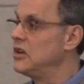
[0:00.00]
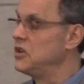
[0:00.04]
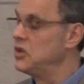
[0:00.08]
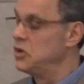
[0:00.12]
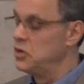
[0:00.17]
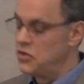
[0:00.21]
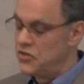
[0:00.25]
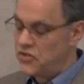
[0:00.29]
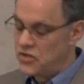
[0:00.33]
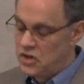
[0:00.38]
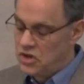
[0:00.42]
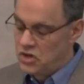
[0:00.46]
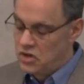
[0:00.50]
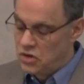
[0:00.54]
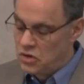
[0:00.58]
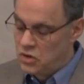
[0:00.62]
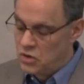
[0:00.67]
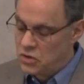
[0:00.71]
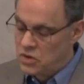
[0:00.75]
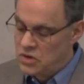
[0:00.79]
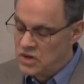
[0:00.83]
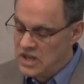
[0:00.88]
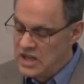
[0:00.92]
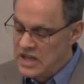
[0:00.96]
to do for
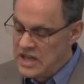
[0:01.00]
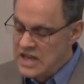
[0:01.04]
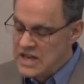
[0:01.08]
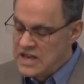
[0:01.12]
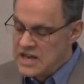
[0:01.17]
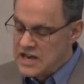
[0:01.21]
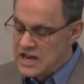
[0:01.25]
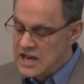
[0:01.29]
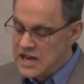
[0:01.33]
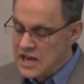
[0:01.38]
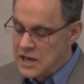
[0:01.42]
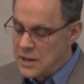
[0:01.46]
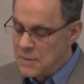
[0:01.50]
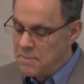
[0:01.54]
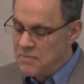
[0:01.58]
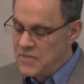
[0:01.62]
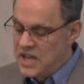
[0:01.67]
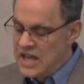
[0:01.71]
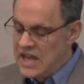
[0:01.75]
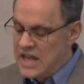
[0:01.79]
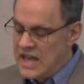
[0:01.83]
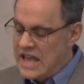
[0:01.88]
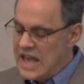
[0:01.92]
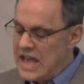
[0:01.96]
you?
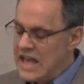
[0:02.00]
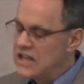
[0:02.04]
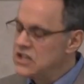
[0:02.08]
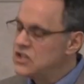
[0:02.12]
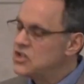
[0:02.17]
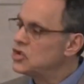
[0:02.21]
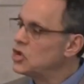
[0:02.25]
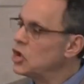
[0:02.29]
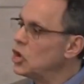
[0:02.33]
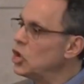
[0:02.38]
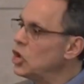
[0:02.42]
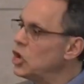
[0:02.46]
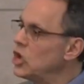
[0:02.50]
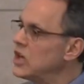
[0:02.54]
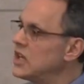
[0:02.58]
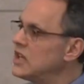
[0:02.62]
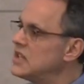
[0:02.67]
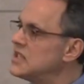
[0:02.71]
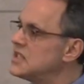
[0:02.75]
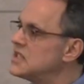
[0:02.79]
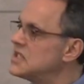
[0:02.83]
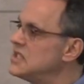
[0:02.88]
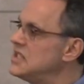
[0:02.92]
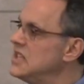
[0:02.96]
And to
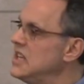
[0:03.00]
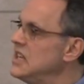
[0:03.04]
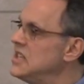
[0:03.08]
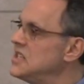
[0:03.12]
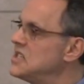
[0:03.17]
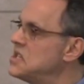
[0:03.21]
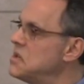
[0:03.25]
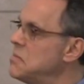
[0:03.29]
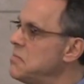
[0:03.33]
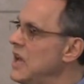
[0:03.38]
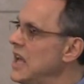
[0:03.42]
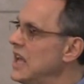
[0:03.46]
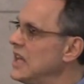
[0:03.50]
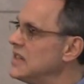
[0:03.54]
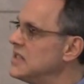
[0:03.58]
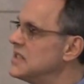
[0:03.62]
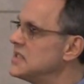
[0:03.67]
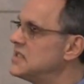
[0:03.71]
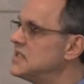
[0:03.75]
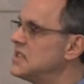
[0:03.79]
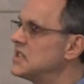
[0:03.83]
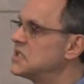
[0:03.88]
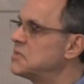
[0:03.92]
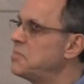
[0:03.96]
look to see to make
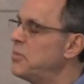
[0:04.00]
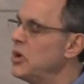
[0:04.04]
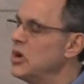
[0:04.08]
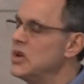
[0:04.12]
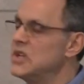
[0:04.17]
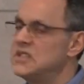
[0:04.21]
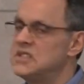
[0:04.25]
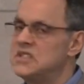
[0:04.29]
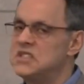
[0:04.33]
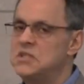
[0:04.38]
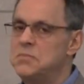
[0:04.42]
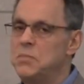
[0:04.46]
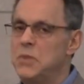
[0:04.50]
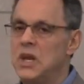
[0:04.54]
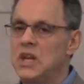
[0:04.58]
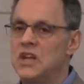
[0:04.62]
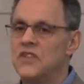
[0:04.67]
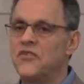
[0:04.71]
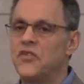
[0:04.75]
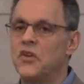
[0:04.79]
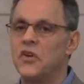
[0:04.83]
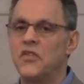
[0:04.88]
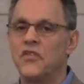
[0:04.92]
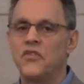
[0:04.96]
this experience as
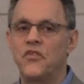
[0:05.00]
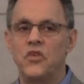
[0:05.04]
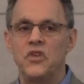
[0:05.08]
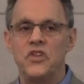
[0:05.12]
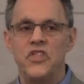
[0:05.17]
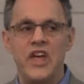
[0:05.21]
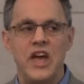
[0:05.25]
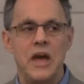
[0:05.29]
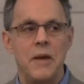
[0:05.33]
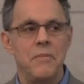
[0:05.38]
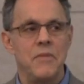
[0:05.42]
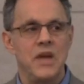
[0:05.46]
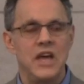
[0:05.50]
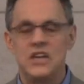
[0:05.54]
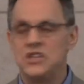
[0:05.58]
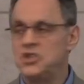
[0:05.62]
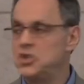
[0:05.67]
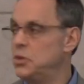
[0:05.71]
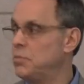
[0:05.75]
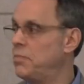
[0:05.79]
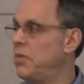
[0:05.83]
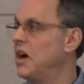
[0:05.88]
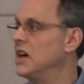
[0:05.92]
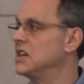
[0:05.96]
meaningful for them
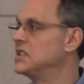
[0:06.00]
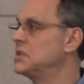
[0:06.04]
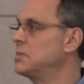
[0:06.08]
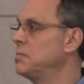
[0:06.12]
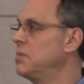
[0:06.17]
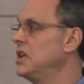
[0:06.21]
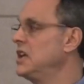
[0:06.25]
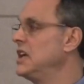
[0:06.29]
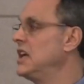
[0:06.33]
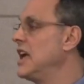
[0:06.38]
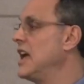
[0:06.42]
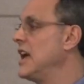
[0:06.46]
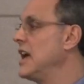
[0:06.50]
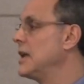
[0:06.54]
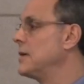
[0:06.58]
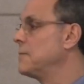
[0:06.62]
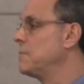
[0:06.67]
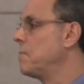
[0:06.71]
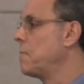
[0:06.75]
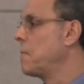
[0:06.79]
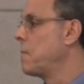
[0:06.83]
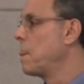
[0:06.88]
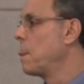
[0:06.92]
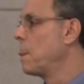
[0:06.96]
as you possibly can.
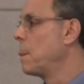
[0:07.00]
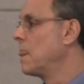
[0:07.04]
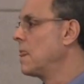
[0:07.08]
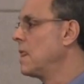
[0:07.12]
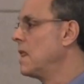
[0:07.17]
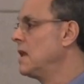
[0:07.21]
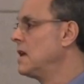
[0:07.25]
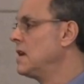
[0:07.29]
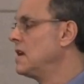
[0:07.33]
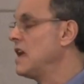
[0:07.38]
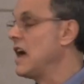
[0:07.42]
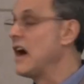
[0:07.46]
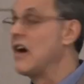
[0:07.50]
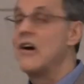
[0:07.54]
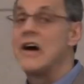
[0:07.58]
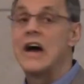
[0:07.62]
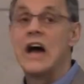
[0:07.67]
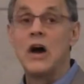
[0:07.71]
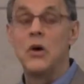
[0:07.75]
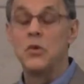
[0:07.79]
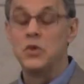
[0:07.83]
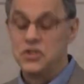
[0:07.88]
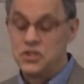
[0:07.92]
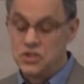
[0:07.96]
Now,
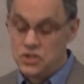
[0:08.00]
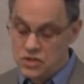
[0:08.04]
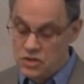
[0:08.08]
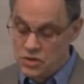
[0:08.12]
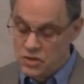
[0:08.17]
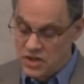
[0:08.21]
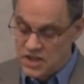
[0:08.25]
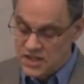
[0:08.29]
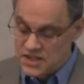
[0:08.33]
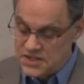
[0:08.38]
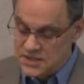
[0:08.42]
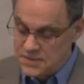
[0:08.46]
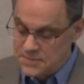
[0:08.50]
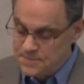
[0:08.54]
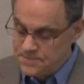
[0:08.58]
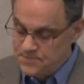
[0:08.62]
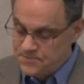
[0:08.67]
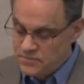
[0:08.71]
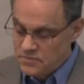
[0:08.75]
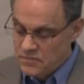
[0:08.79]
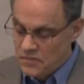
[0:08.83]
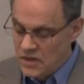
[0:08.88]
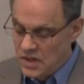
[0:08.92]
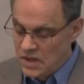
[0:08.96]
how would you do this?
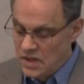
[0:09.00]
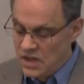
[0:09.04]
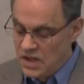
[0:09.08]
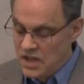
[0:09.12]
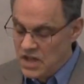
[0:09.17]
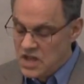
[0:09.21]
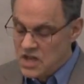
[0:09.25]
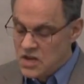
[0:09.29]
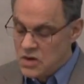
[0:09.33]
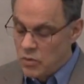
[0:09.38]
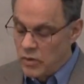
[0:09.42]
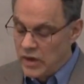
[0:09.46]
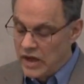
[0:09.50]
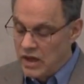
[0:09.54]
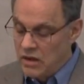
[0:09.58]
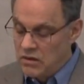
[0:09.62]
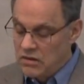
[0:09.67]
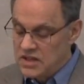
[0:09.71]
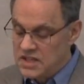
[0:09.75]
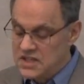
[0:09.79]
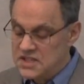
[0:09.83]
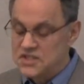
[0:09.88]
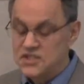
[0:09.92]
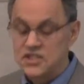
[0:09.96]

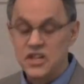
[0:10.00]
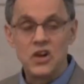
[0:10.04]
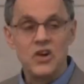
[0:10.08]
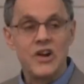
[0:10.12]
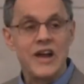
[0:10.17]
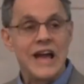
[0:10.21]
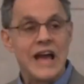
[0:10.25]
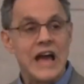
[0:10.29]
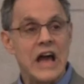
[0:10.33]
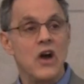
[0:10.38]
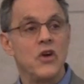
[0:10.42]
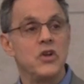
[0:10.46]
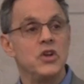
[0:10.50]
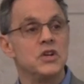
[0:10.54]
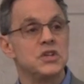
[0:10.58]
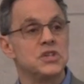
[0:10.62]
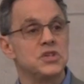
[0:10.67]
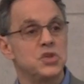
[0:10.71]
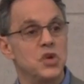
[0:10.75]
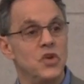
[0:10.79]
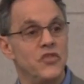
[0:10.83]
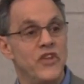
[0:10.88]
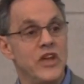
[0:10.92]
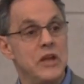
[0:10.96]
Well, consider how your
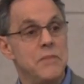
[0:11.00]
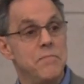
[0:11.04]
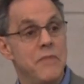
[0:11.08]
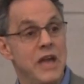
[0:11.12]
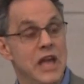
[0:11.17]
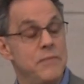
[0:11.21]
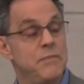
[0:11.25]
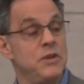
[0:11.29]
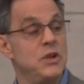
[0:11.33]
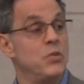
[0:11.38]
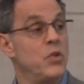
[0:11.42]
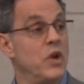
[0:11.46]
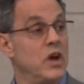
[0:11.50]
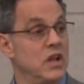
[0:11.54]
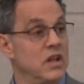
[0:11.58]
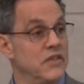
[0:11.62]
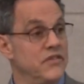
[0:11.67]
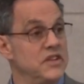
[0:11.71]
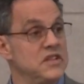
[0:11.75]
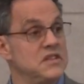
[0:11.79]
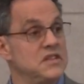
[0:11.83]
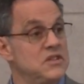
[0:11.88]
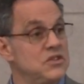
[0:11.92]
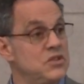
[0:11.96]
survey may be
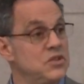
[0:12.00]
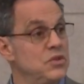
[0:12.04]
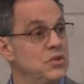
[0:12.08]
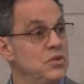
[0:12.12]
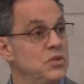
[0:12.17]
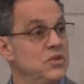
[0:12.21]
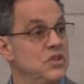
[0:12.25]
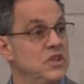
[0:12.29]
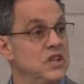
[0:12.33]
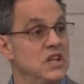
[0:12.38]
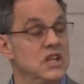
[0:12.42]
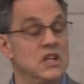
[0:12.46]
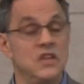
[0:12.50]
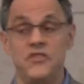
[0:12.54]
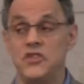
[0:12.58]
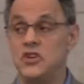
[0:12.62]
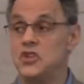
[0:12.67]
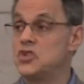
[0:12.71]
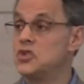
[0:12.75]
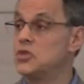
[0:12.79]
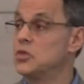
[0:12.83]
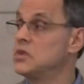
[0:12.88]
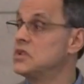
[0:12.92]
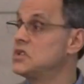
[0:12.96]
relevant to the
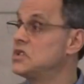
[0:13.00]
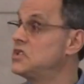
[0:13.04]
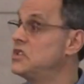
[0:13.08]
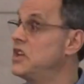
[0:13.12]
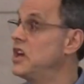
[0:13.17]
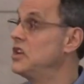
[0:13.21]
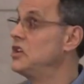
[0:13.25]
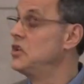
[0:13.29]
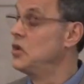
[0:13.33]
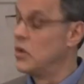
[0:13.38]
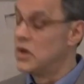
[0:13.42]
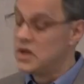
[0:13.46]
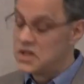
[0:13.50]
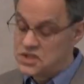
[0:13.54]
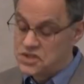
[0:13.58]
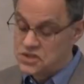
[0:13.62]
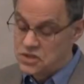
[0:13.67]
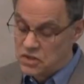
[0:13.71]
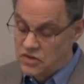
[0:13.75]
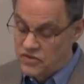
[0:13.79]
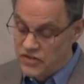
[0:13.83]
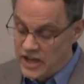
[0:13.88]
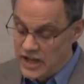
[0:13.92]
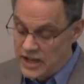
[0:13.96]
individuals that you are
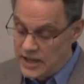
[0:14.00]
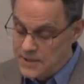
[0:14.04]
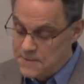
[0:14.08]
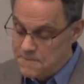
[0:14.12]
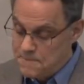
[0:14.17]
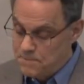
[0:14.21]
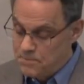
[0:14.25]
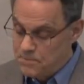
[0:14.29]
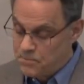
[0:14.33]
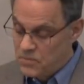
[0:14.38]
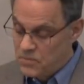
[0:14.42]
surveying.